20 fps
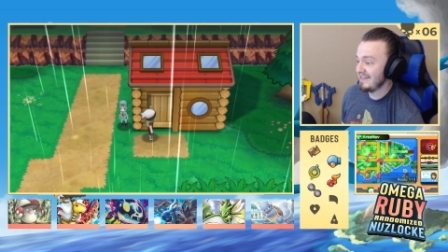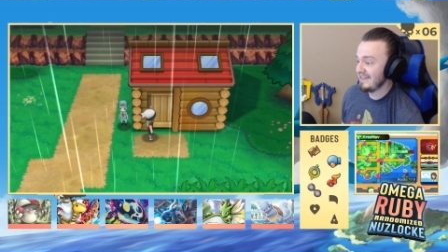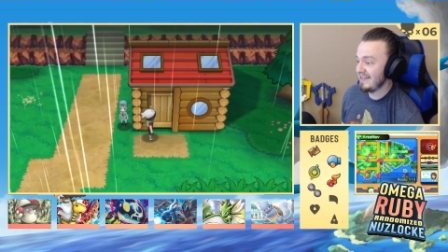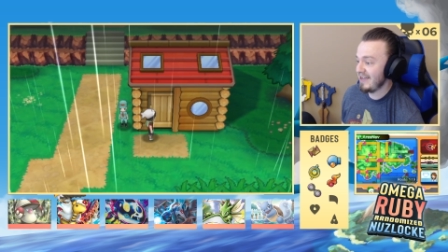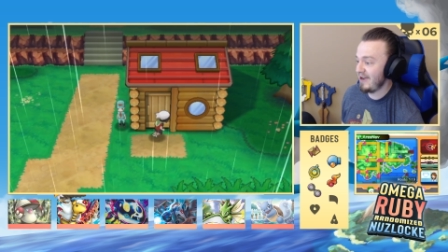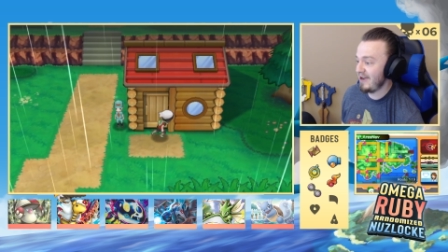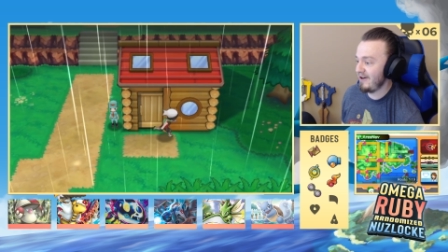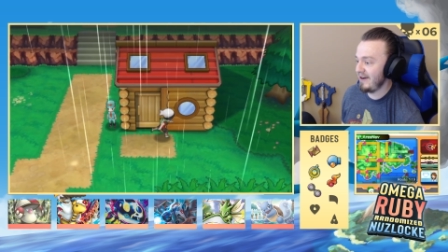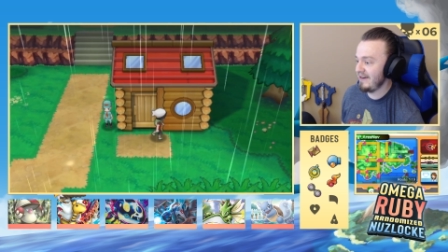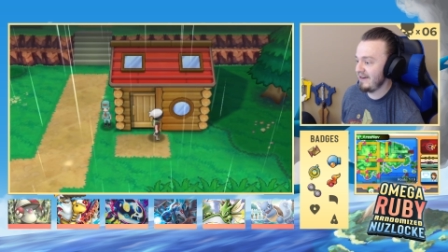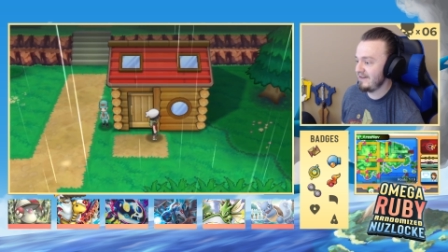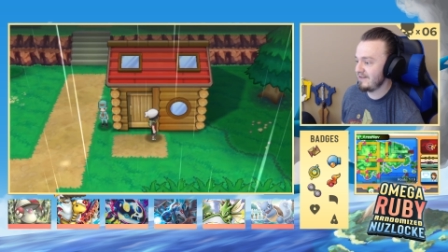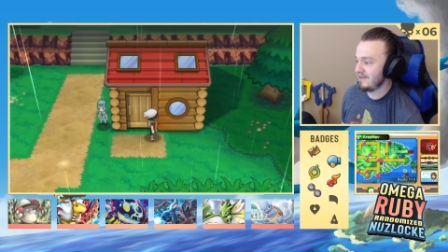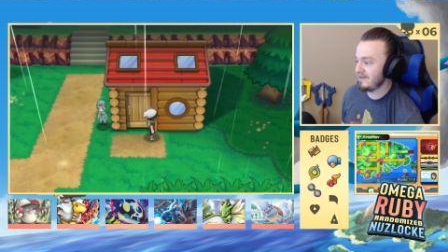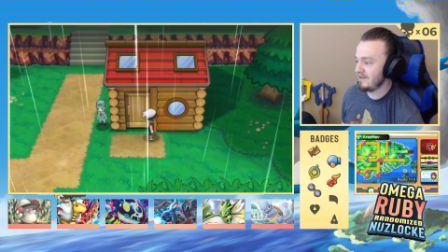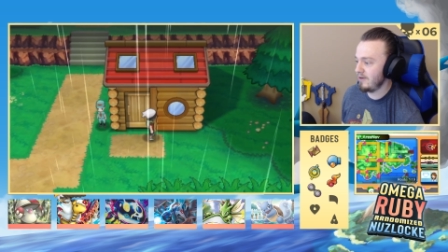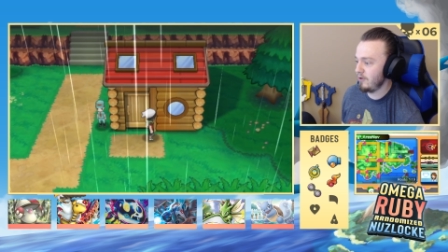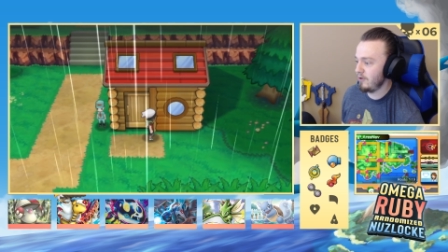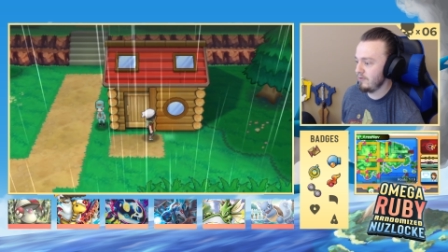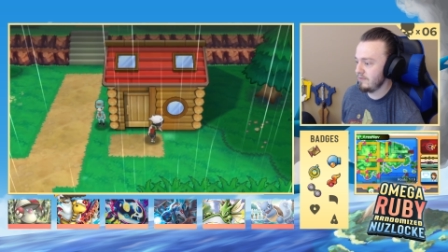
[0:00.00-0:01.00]
all right.
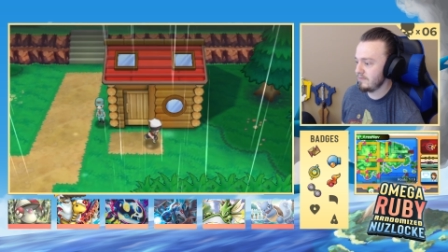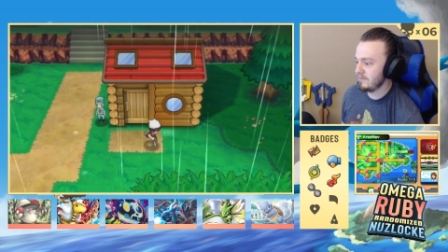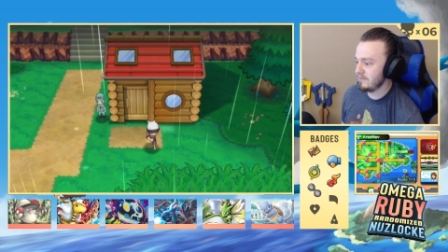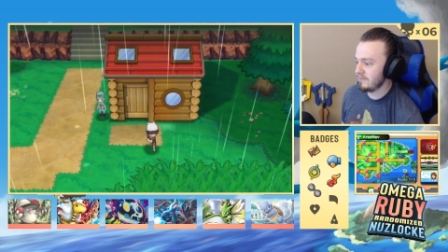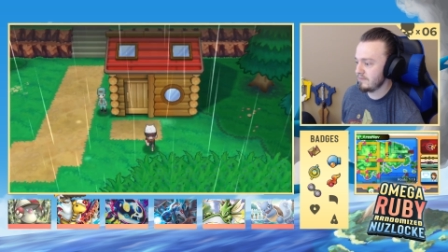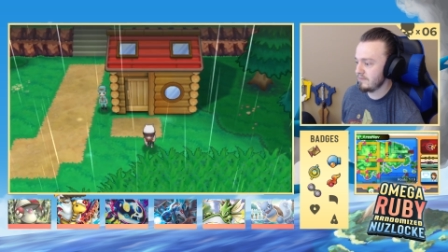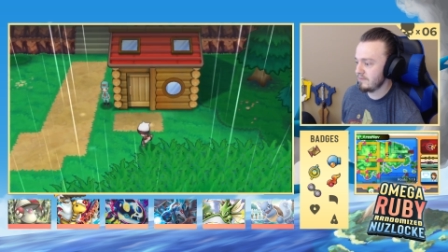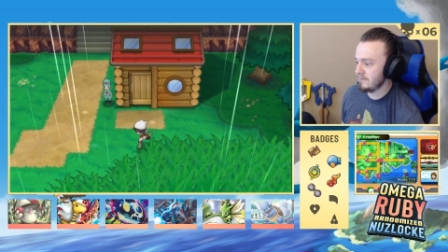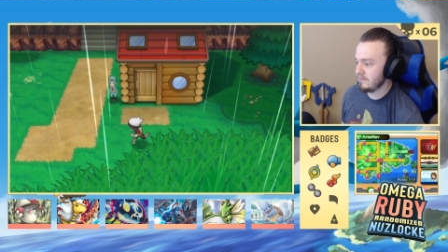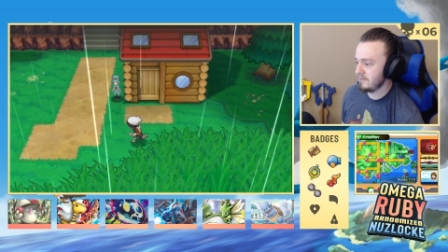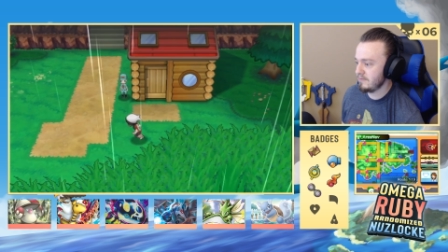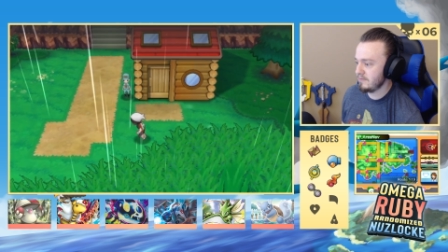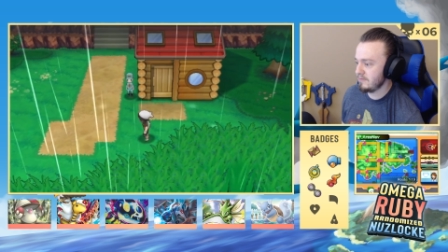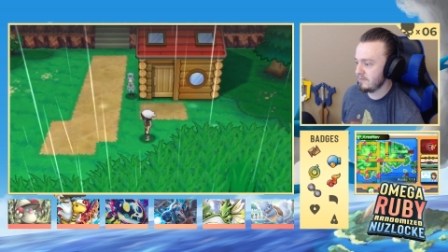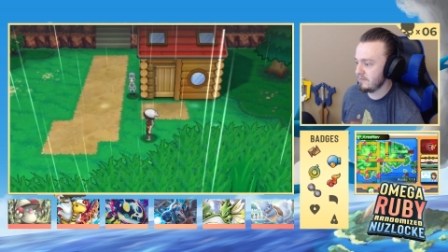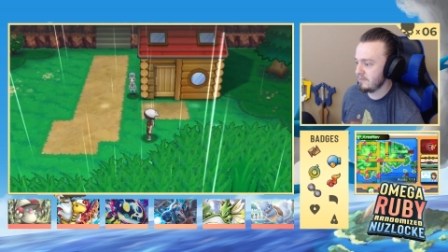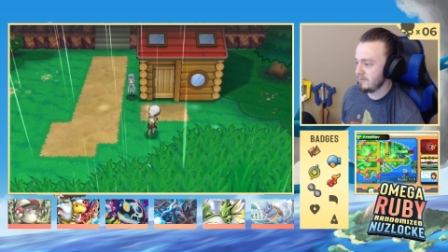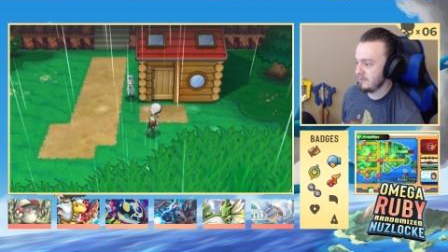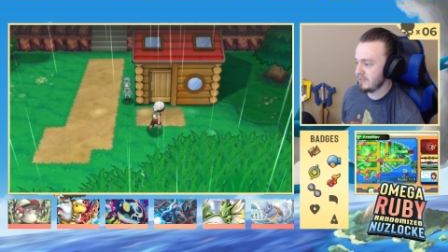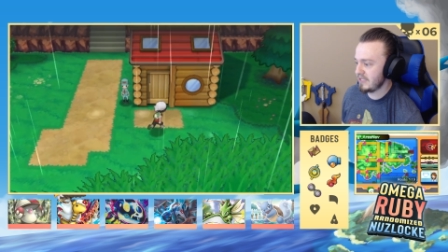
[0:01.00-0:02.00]
Oh,
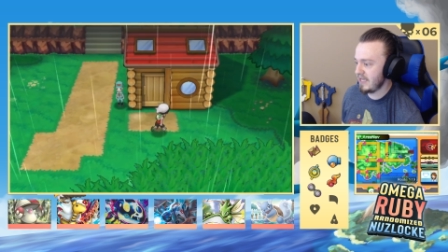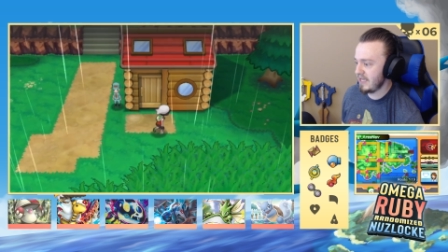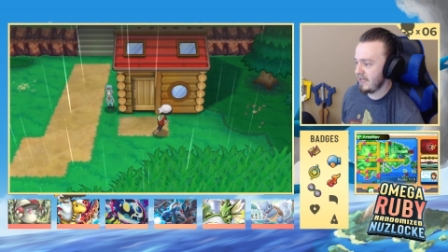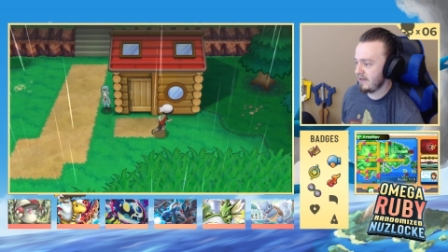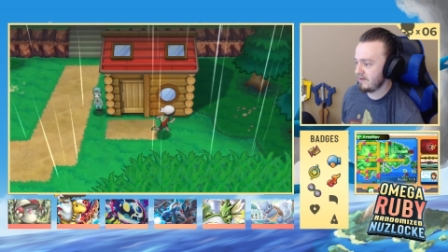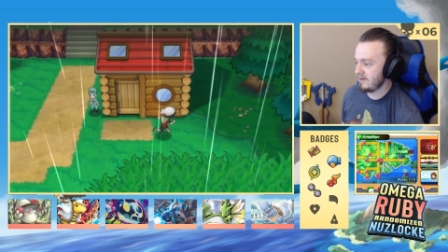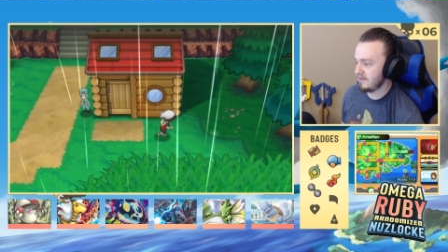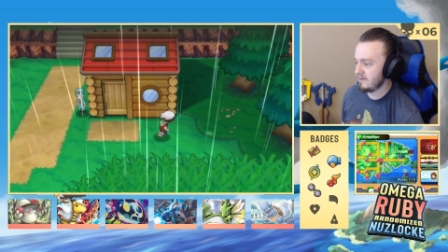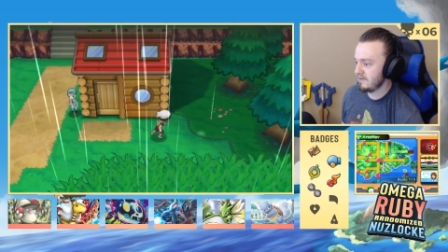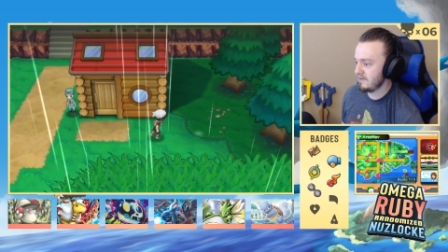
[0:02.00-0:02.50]
what was that?